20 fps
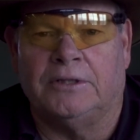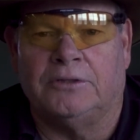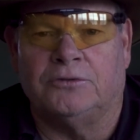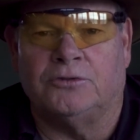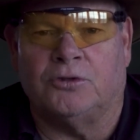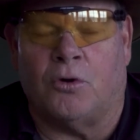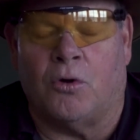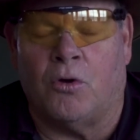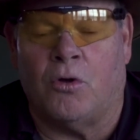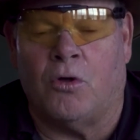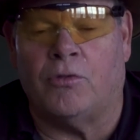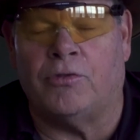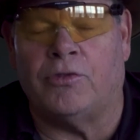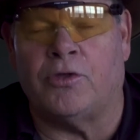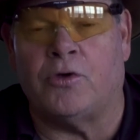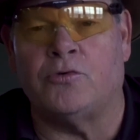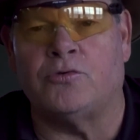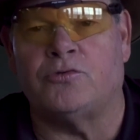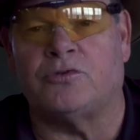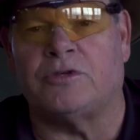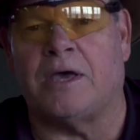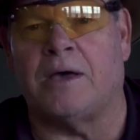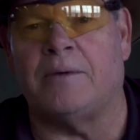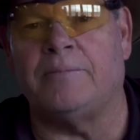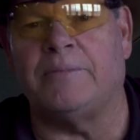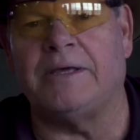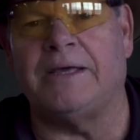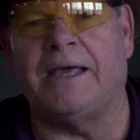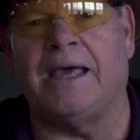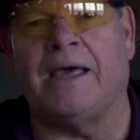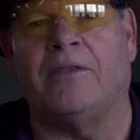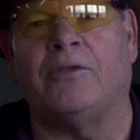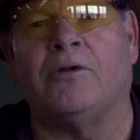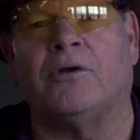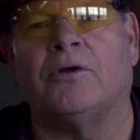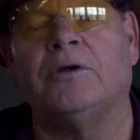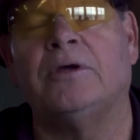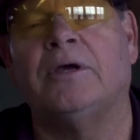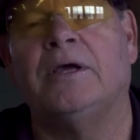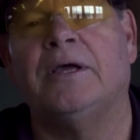So all those come
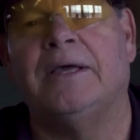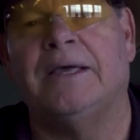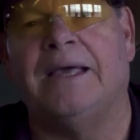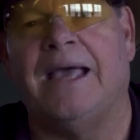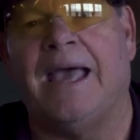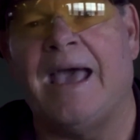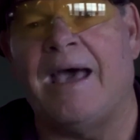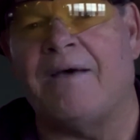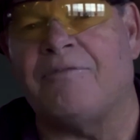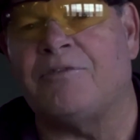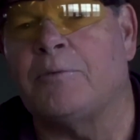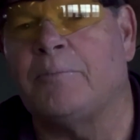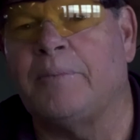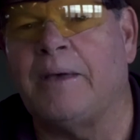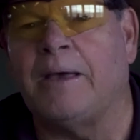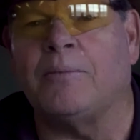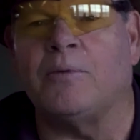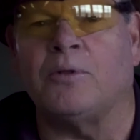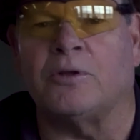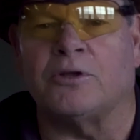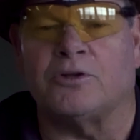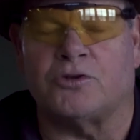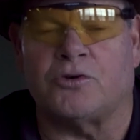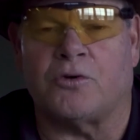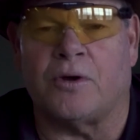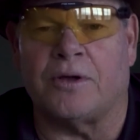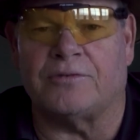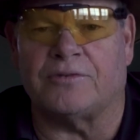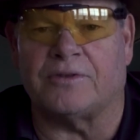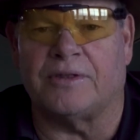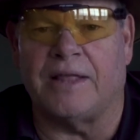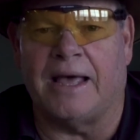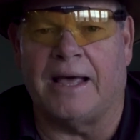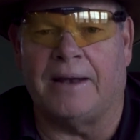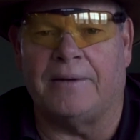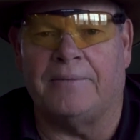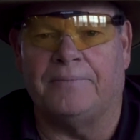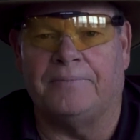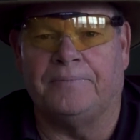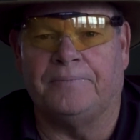together. You have to be able to trust
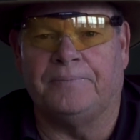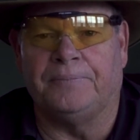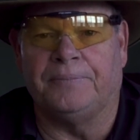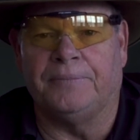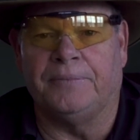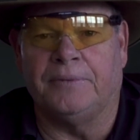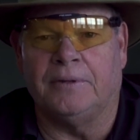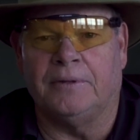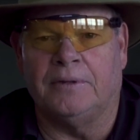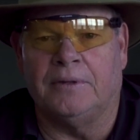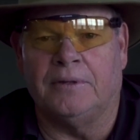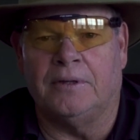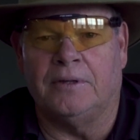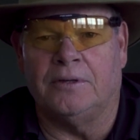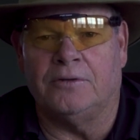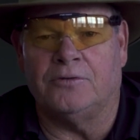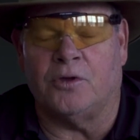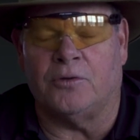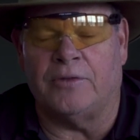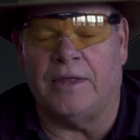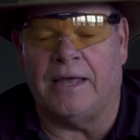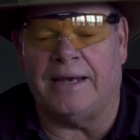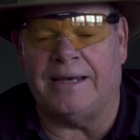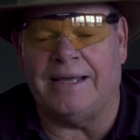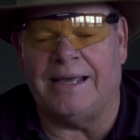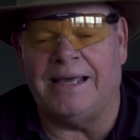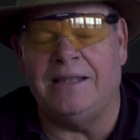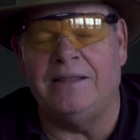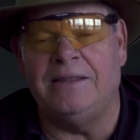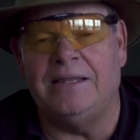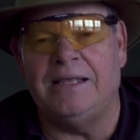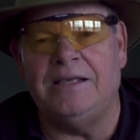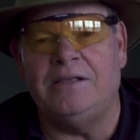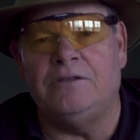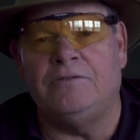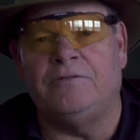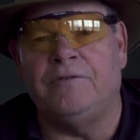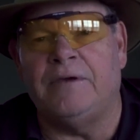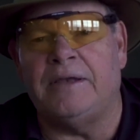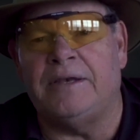that. So that in
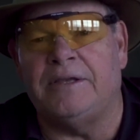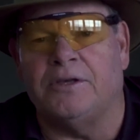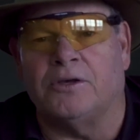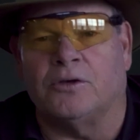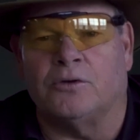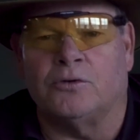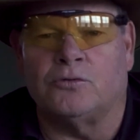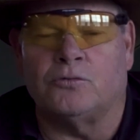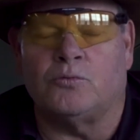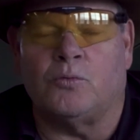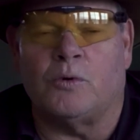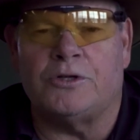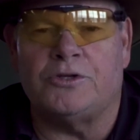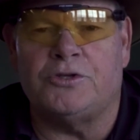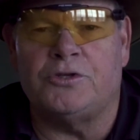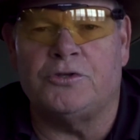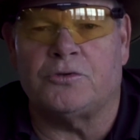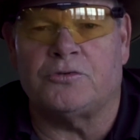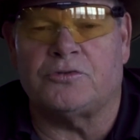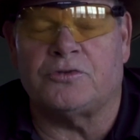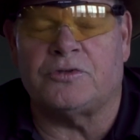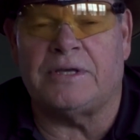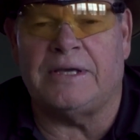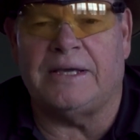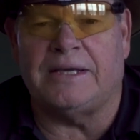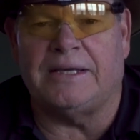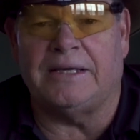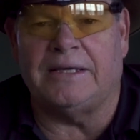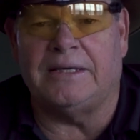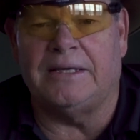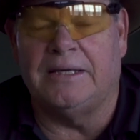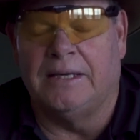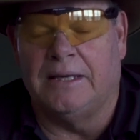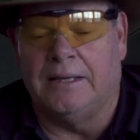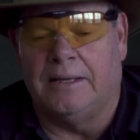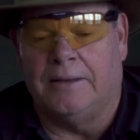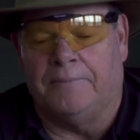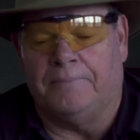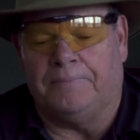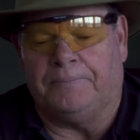these videos, what you'll see
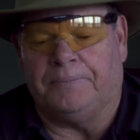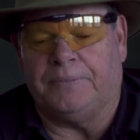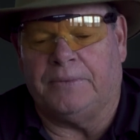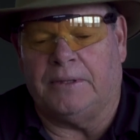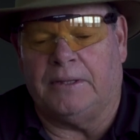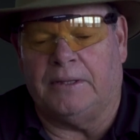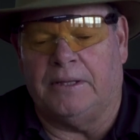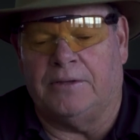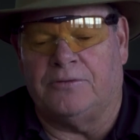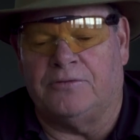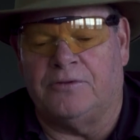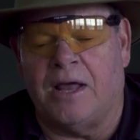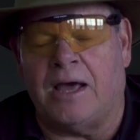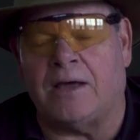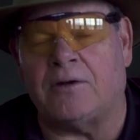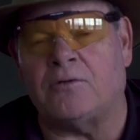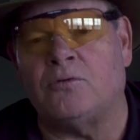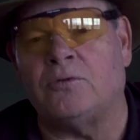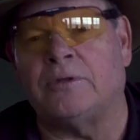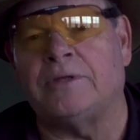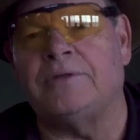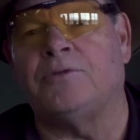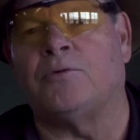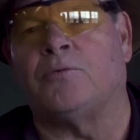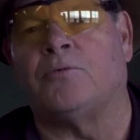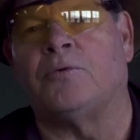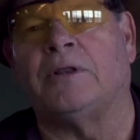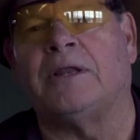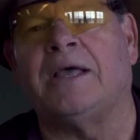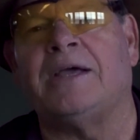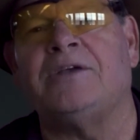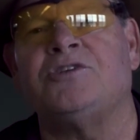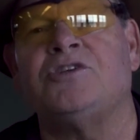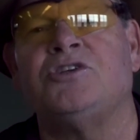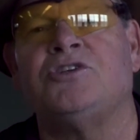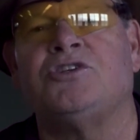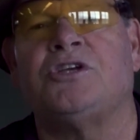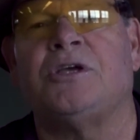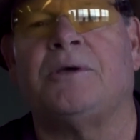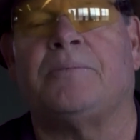is not only the
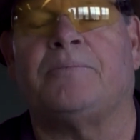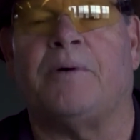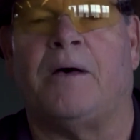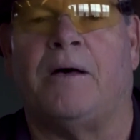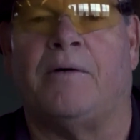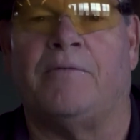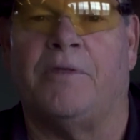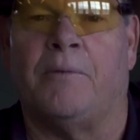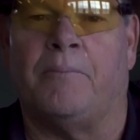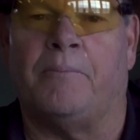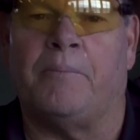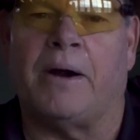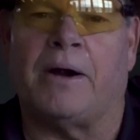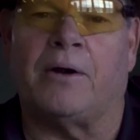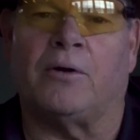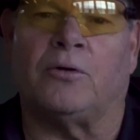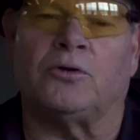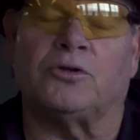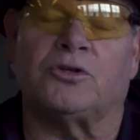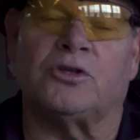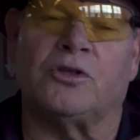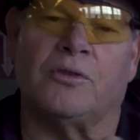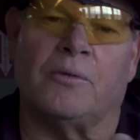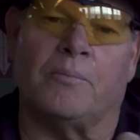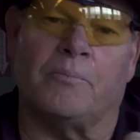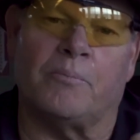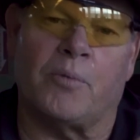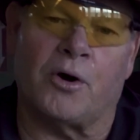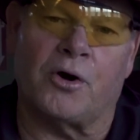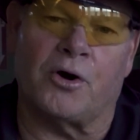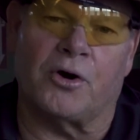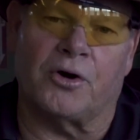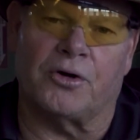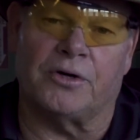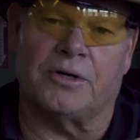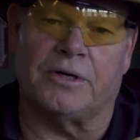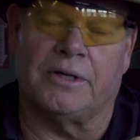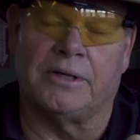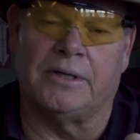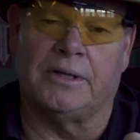relationship of the barrel to the
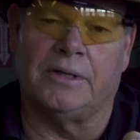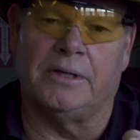bird,